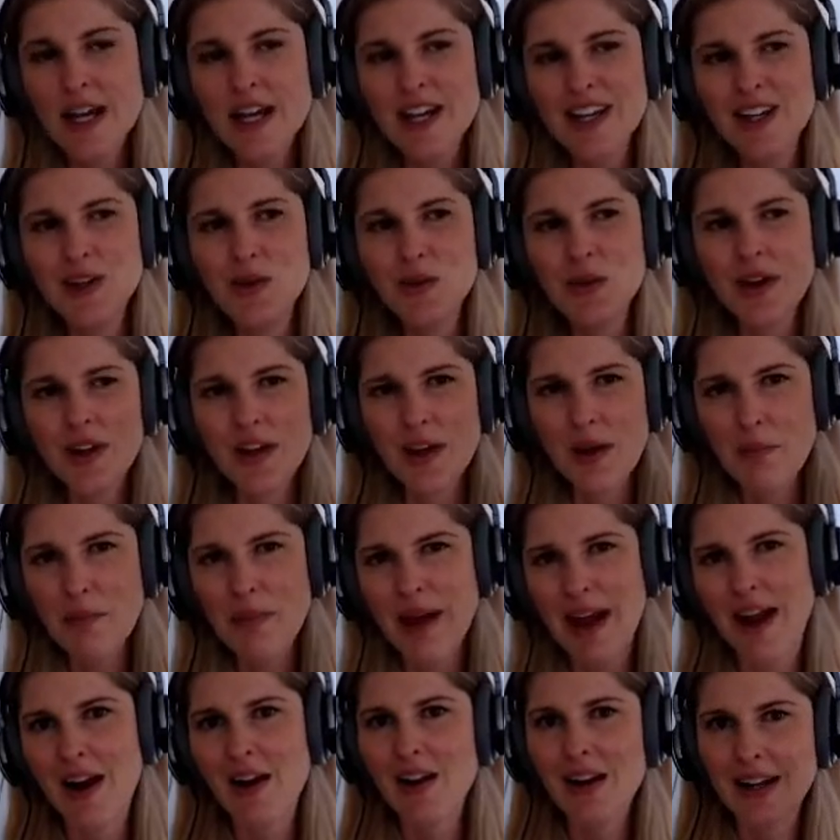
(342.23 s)
You can
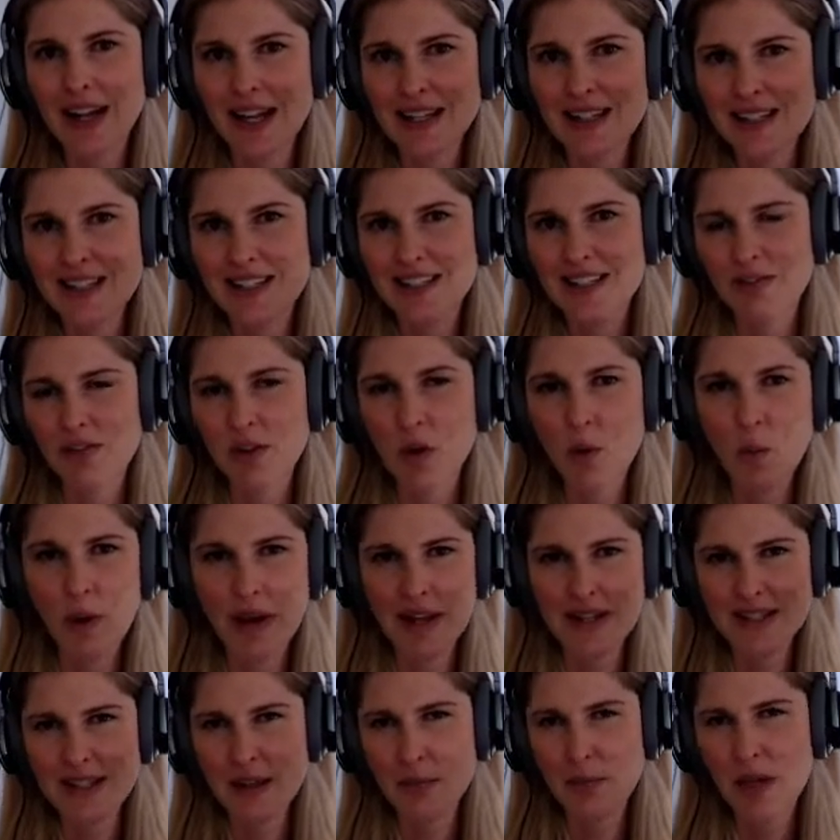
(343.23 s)
compare against different
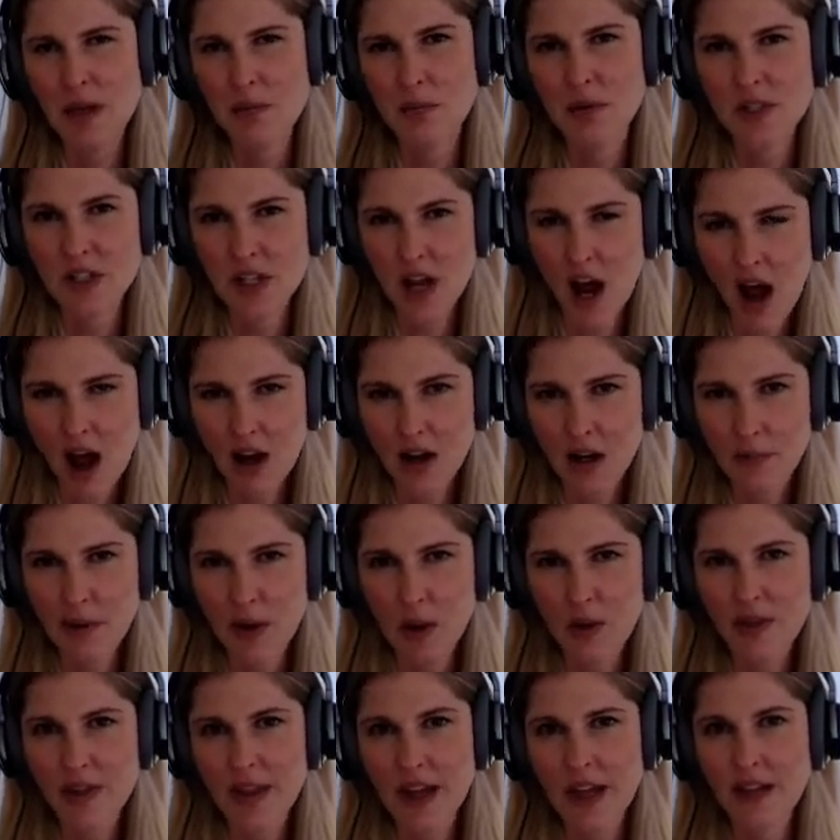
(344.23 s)
ways that people talk
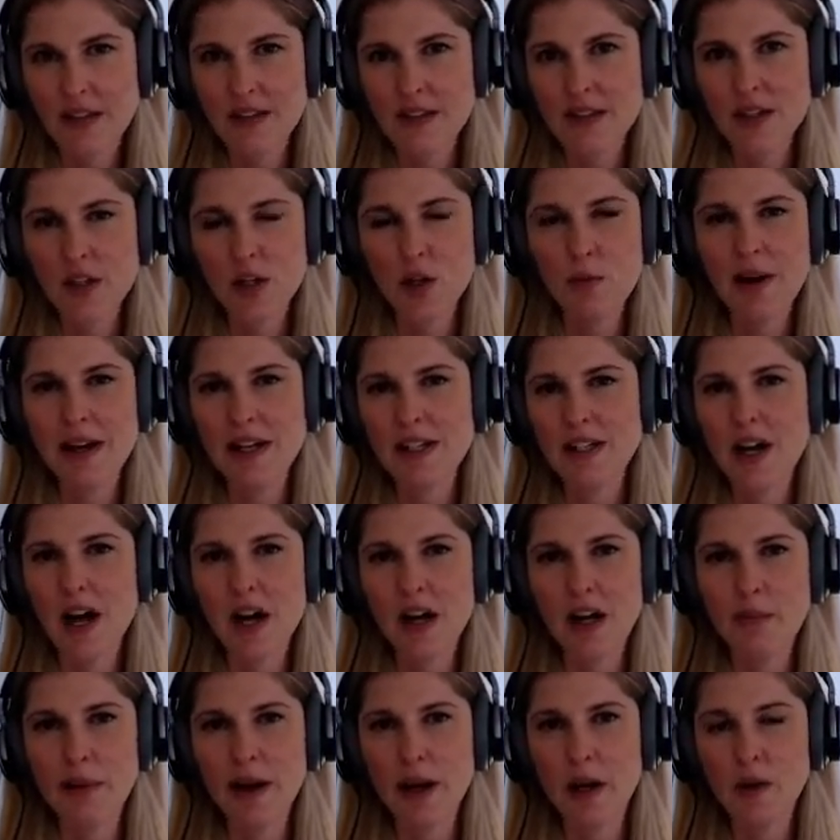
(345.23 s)
about things. So you might talk
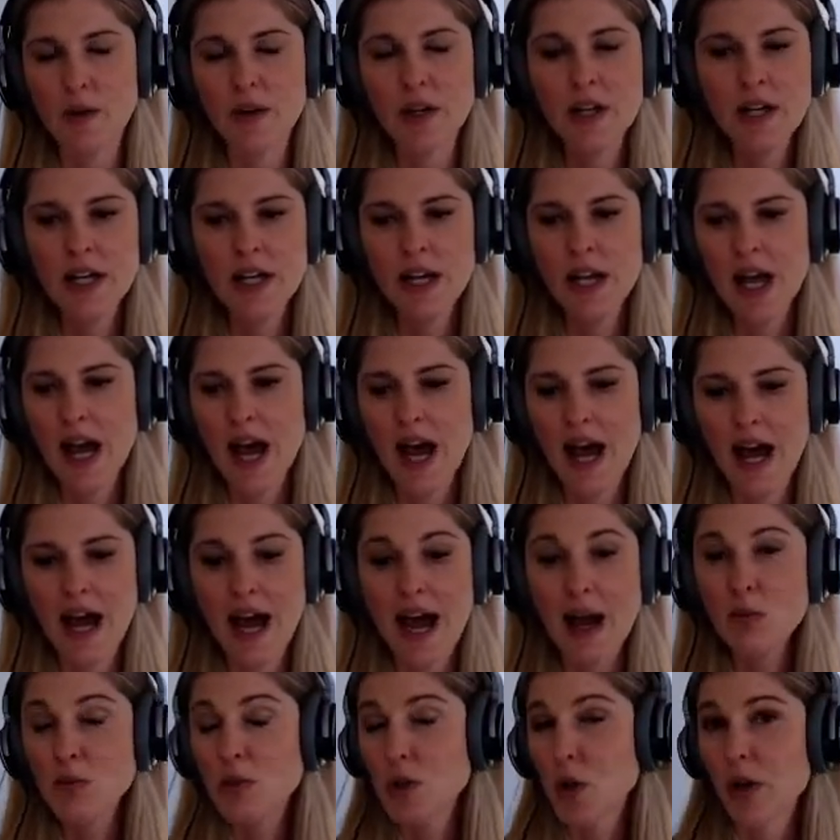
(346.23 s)
about
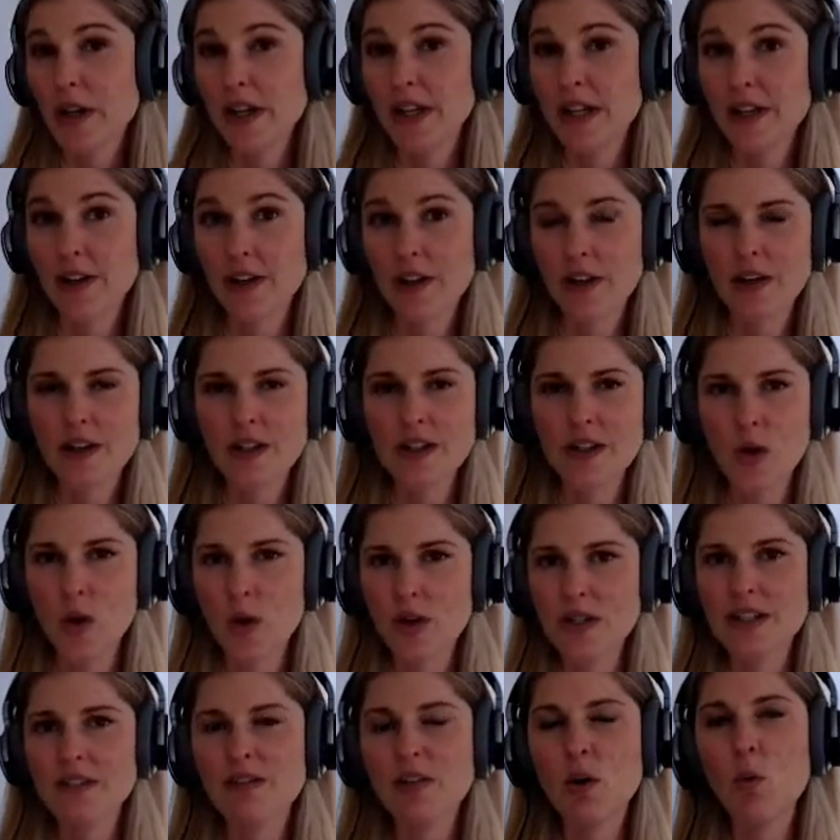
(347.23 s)
outdoor heaters
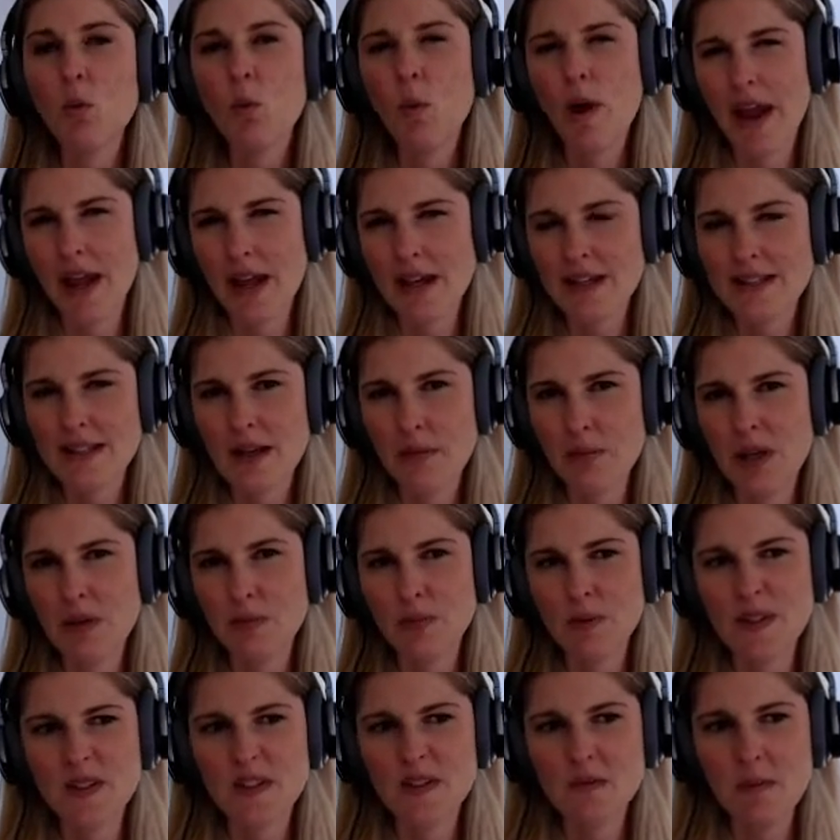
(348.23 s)
or different ways that
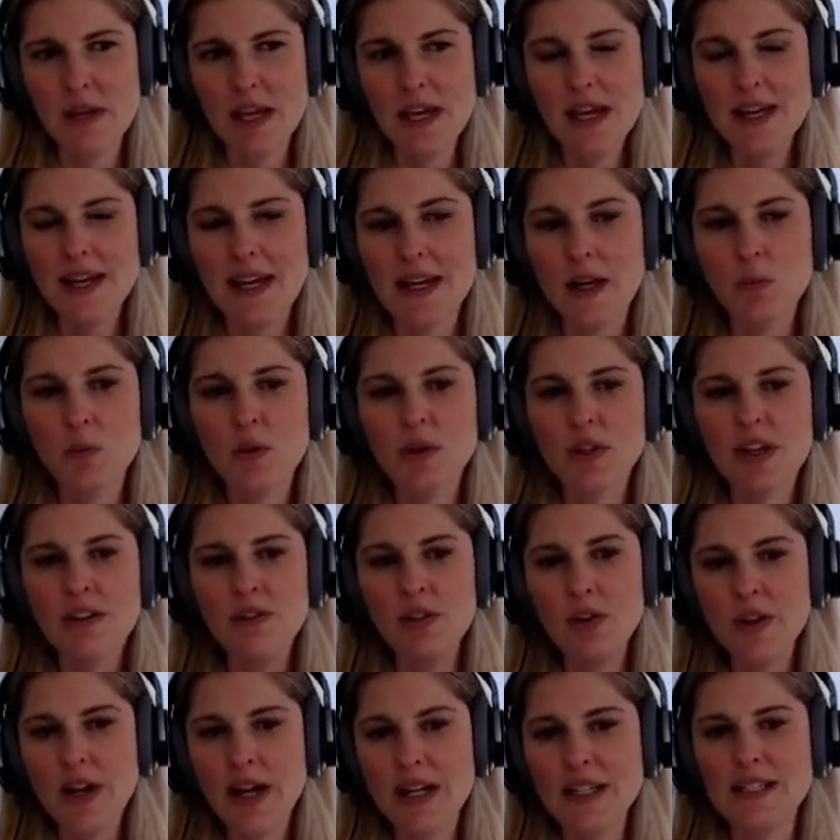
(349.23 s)
people speak, and it will give
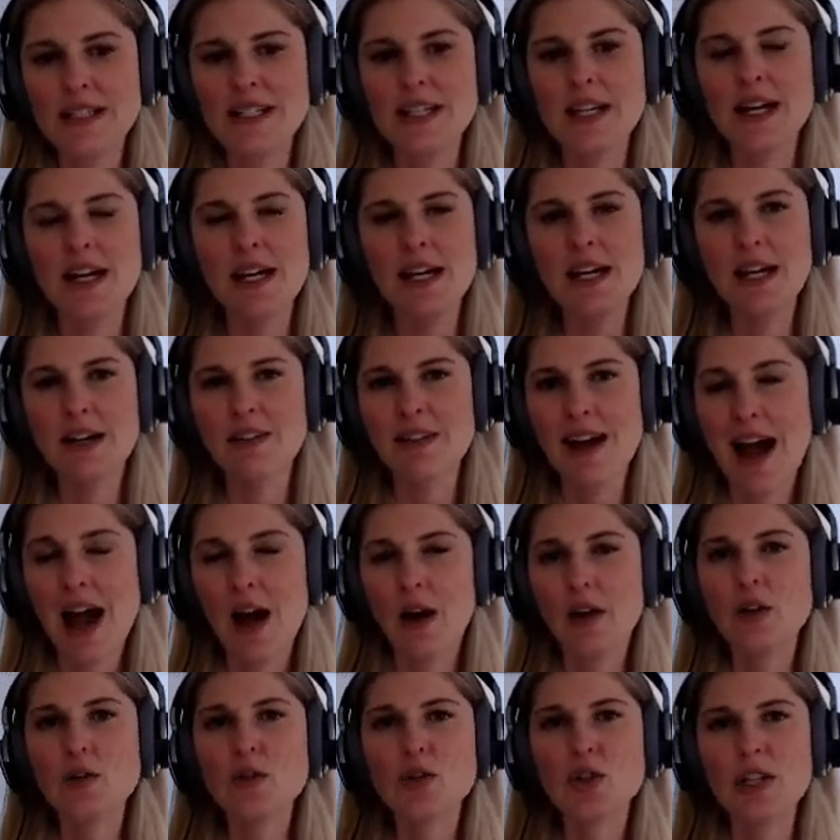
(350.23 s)
you an idea of how
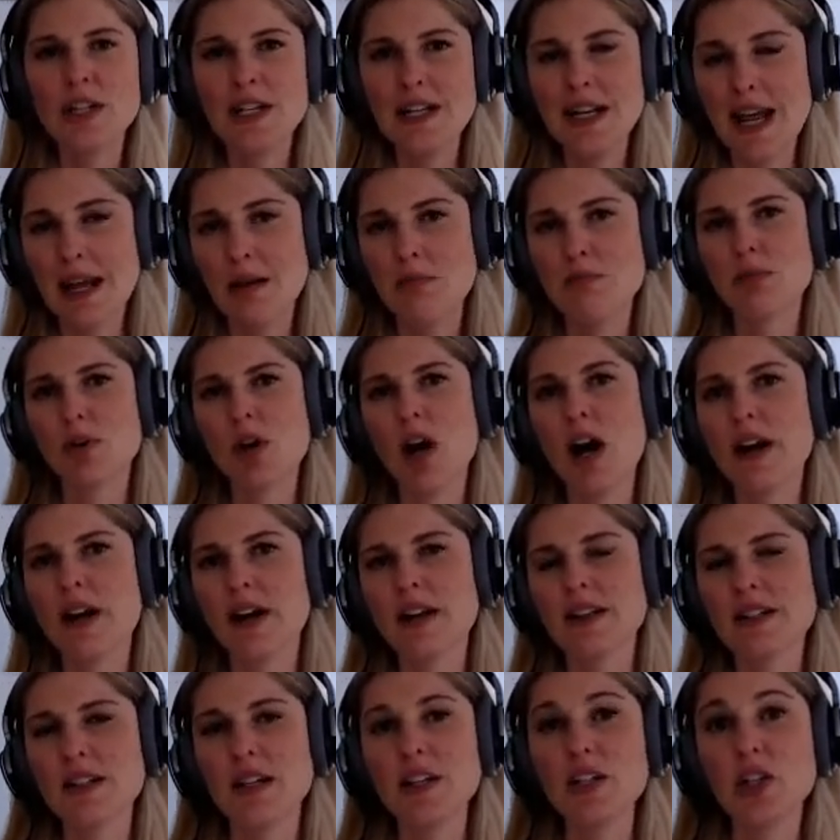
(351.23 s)
you should name
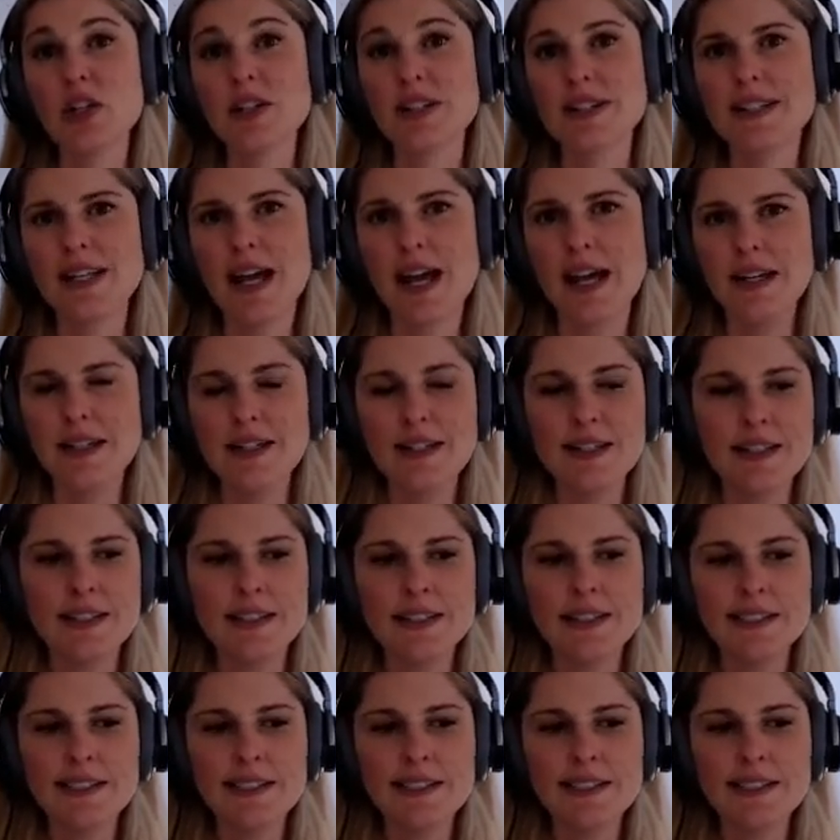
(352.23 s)
products on your site.